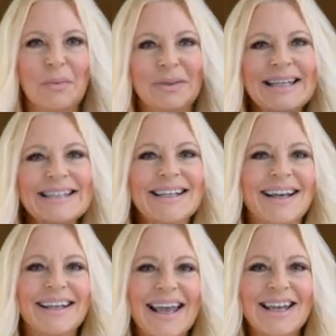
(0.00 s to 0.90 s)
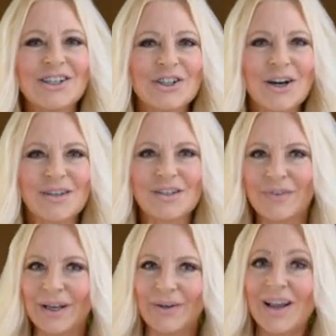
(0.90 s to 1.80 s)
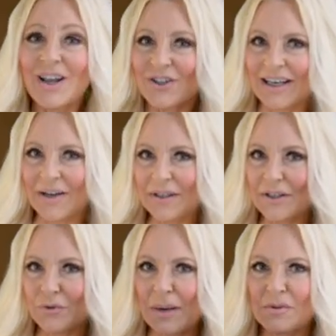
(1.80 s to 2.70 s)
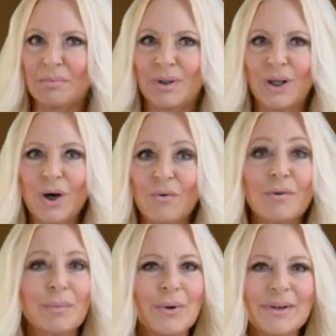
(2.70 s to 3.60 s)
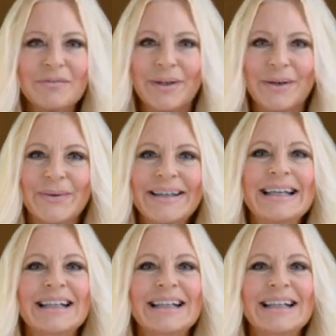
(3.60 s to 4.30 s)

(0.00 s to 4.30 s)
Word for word: Please like and share this video. Check out the description below for more info.